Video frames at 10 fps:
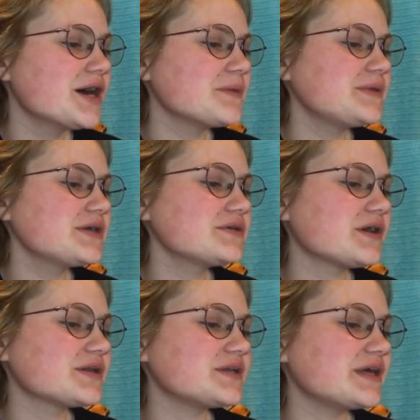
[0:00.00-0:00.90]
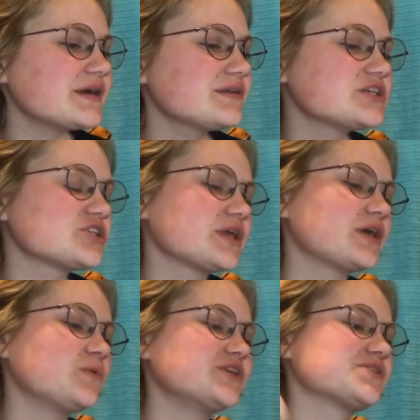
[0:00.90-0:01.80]
appeared on an English
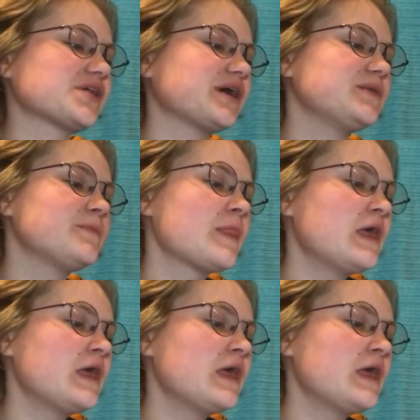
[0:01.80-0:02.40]
language site.